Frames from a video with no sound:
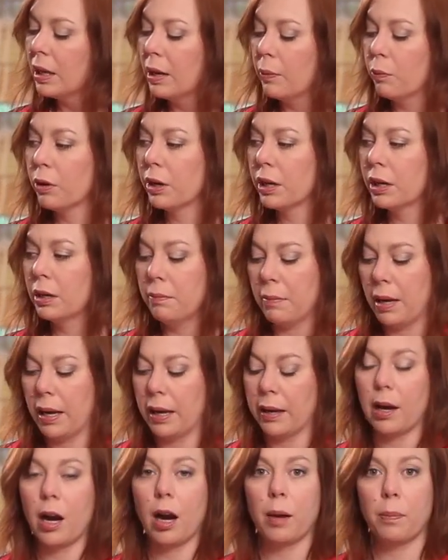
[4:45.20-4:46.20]
And we're going to
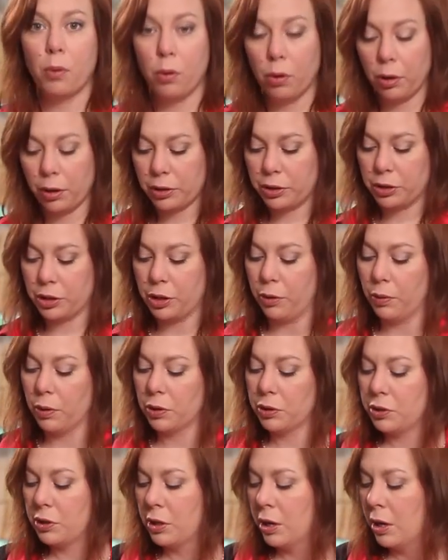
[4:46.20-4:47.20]
make our pork
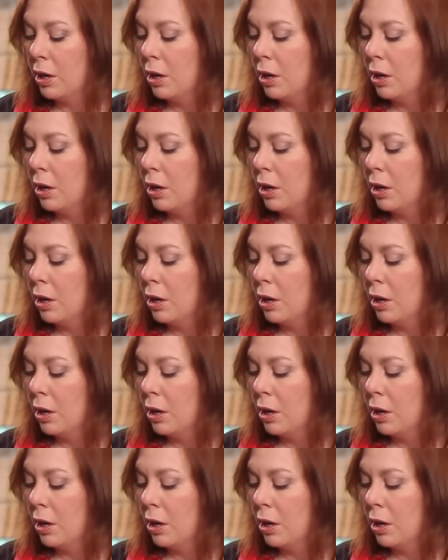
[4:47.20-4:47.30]
skewers.